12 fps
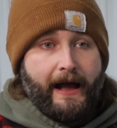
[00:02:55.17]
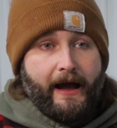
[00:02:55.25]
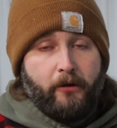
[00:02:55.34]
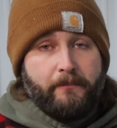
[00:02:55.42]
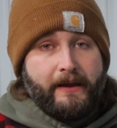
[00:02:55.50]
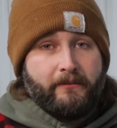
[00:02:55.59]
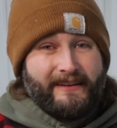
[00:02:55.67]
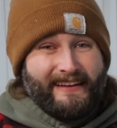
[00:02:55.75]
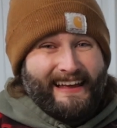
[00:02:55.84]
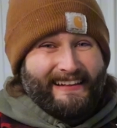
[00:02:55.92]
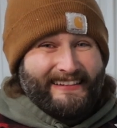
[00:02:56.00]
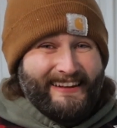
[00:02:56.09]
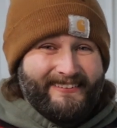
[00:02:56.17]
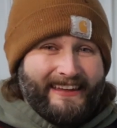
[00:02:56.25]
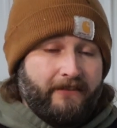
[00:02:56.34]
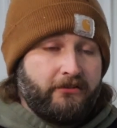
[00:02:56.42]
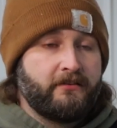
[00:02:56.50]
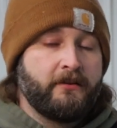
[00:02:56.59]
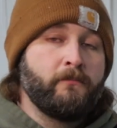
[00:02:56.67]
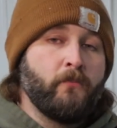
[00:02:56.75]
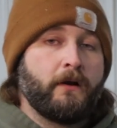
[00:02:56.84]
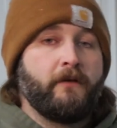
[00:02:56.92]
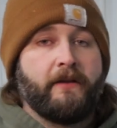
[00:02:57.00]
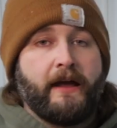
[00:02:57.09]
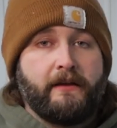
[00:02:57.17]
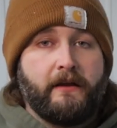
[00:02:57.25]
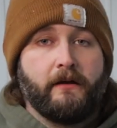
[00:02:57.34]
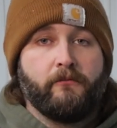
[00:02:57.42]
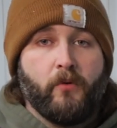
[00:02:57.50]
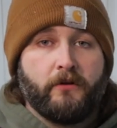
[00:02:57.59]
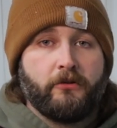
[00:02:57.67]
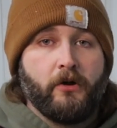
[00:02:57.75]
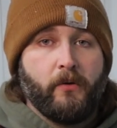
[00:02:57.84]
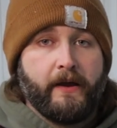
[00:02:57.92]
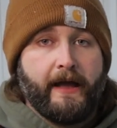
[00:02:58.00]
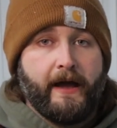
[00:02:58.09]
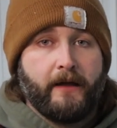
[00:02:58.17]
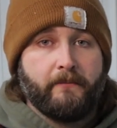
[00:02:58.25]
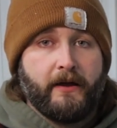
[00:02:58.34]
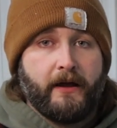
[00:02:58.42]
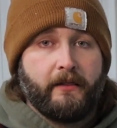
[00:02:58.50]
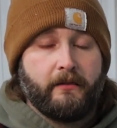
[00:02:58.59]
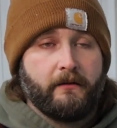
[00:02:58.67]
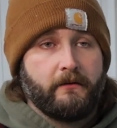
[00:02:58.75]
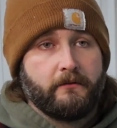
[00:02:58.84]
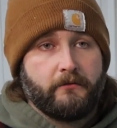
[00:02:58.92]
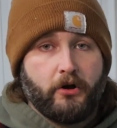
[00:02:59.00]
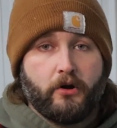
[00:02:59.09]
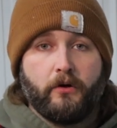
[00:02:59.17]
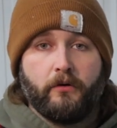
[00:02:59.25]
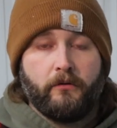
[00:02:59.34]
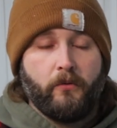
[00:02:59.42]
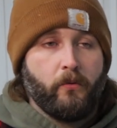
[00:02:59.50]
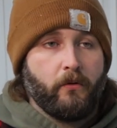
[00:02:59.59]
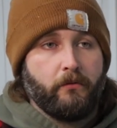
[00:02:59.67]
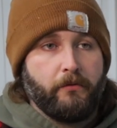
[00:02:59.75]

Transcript: I'll be able to at least have somewhat of an idea of what's going on behind the curtain or